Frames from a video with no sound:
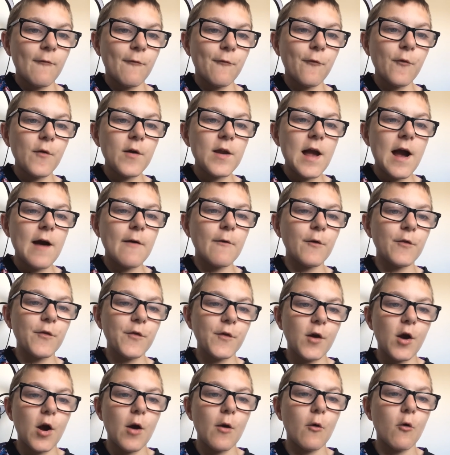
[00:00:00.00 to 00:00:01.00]
3 hours
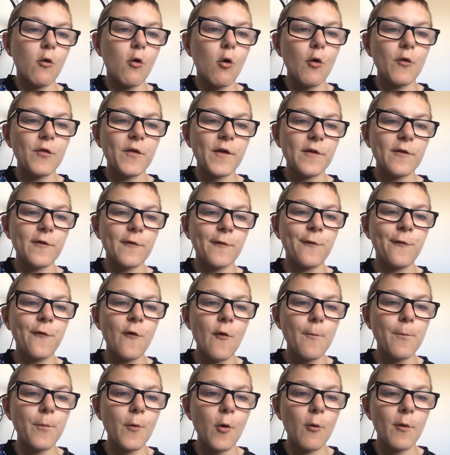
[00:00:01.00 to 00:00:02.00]
ago, according to
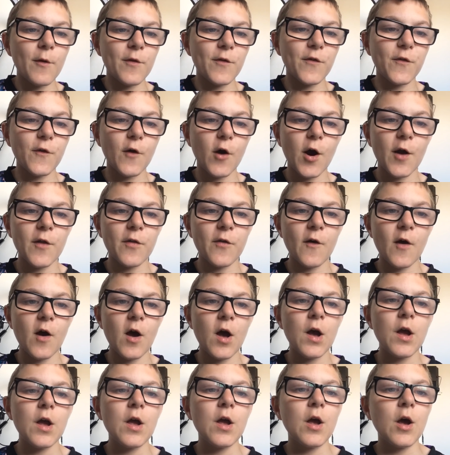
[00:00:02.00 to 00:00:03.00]
Football
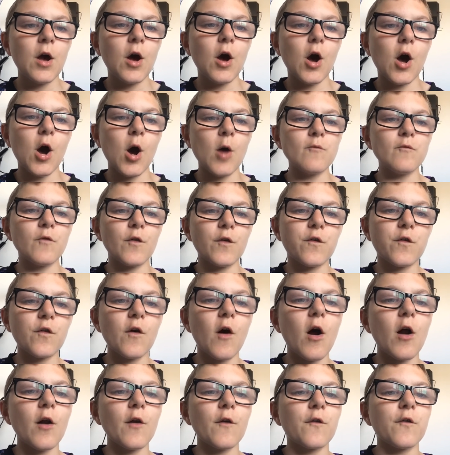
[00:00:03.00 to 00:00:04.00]
Insider,
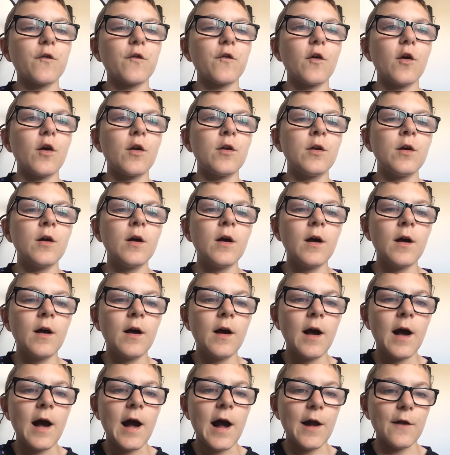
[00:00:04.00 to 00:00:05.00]
Richarlison
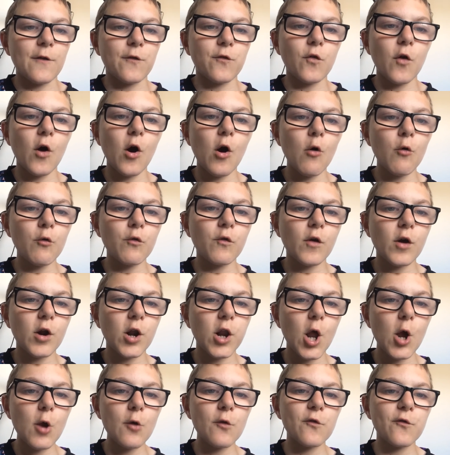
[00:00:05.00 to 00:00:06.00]
has told
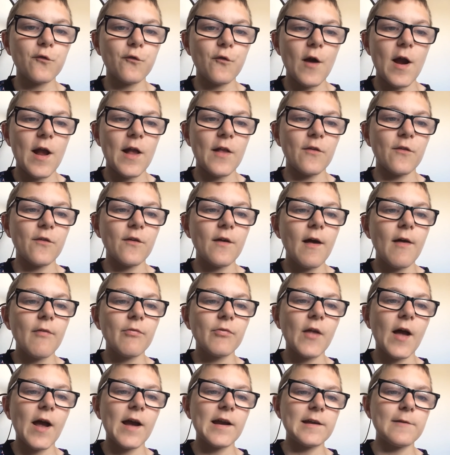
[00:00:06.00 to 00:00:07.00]
close friends
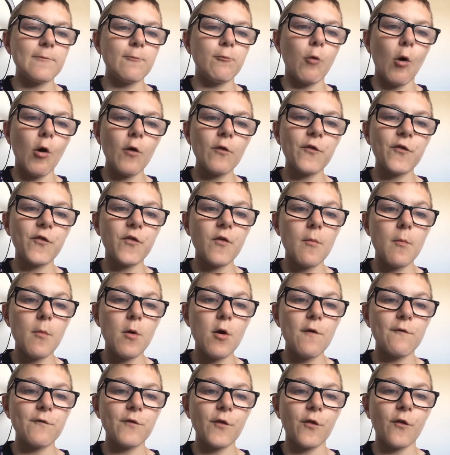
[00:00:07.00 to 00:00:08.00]
that he wants to
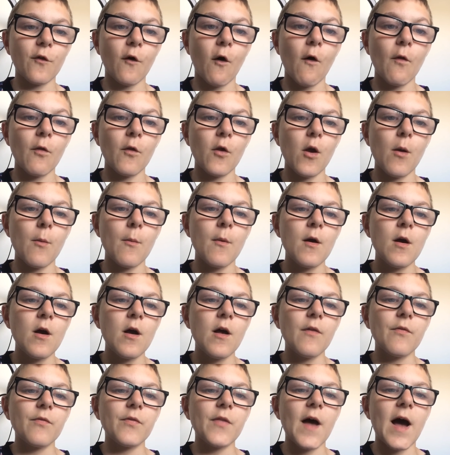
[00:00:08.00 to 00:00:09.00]
move to Tottenham,
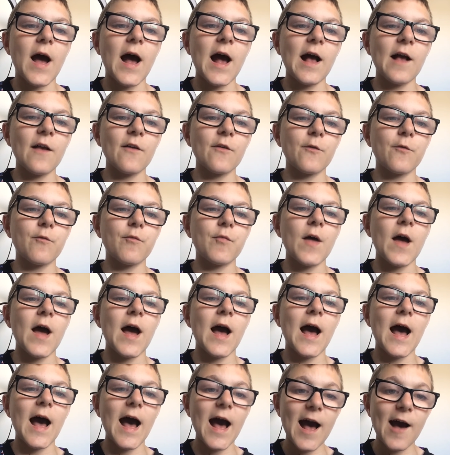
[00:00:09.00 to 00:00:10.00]
There
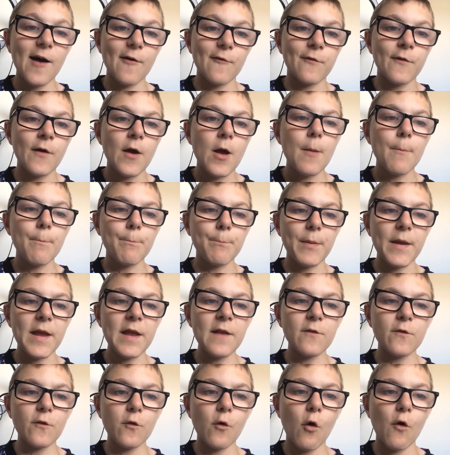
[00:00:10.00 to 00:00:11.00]
have
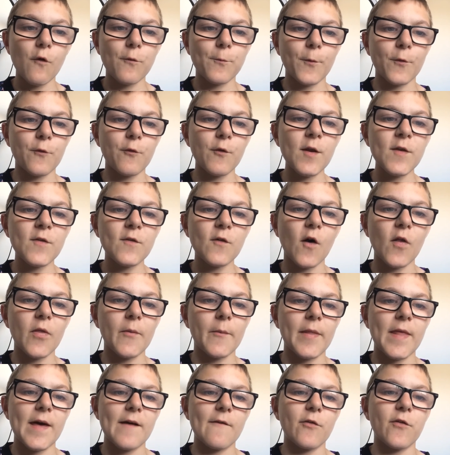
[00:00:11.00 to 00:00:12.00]
been talks between
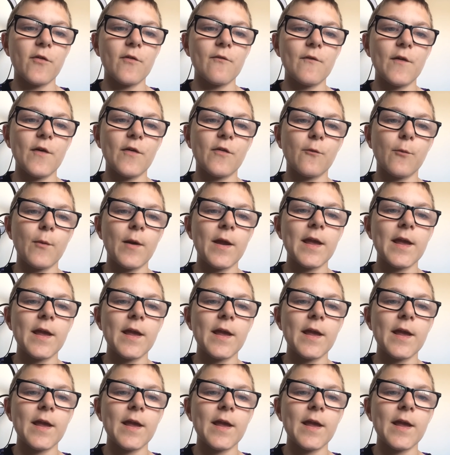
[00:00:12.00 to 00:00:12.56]
Tottenham and Everton this